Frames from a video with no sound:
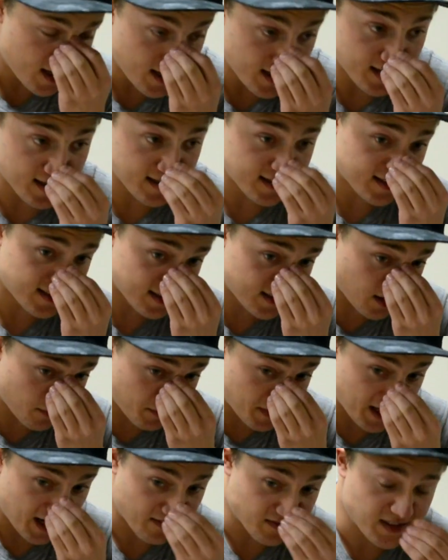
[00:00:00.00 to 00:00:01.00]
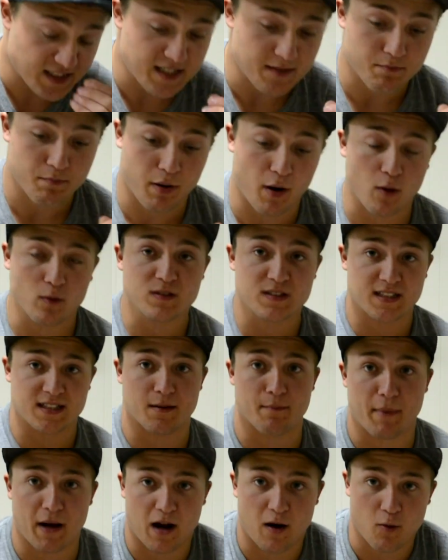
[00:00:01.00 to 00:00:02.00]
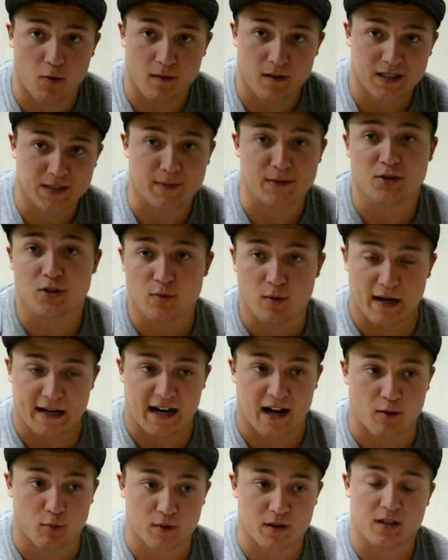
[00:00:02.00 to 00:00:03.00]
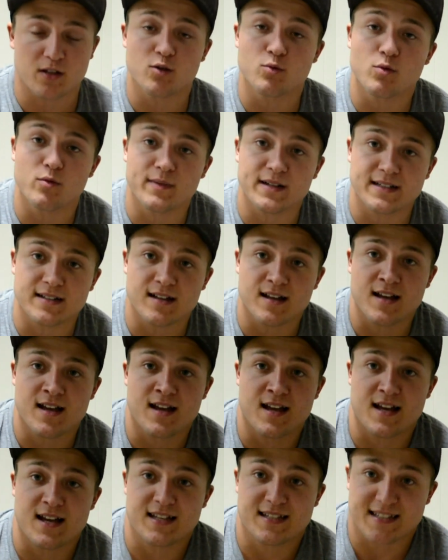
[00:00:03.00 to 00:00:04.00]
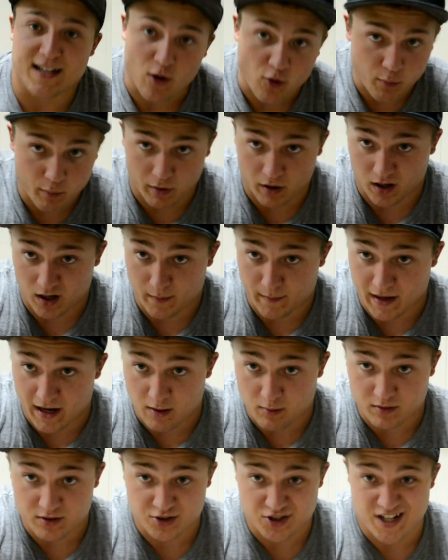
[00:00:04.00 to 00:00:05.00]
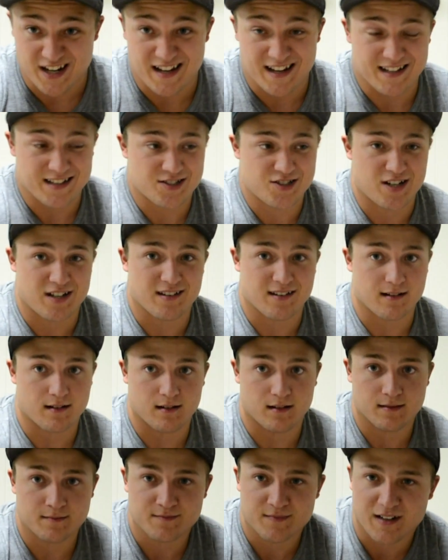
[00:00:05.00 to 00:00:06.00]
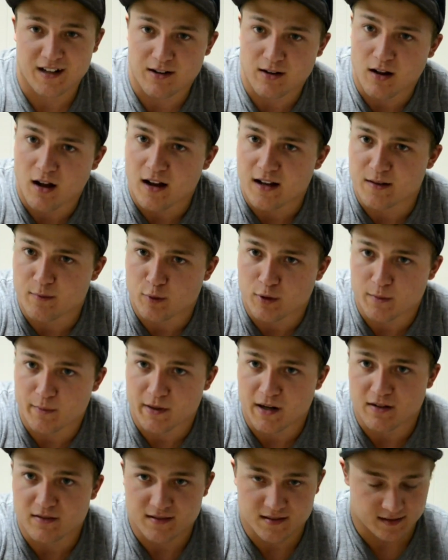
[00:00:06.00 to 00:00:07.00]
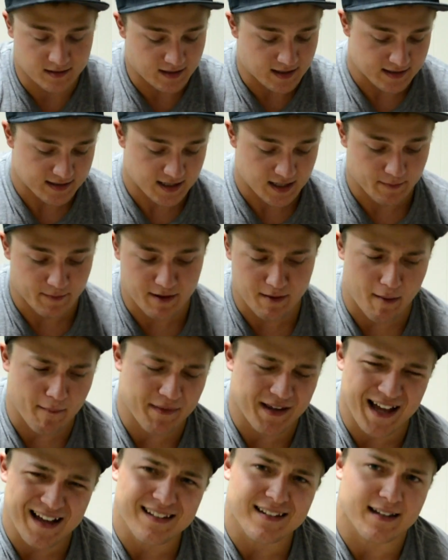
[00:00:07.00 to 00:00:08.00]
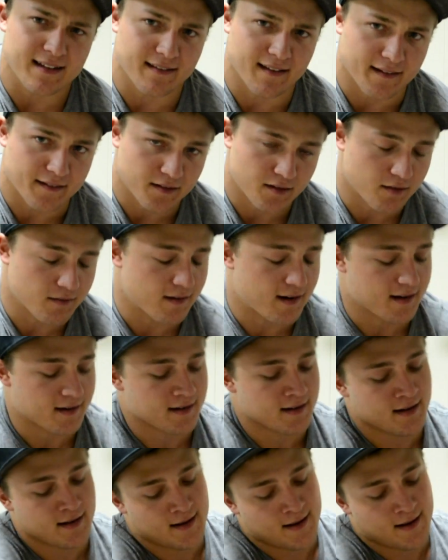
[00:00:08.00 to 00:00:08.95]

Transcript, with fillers: is something I've seen posted about, especially right now with the new movie Southpaw coming out with Jake Gyllenhaal. I don't know how you really pronounce his last name. I'm guessing that's correct.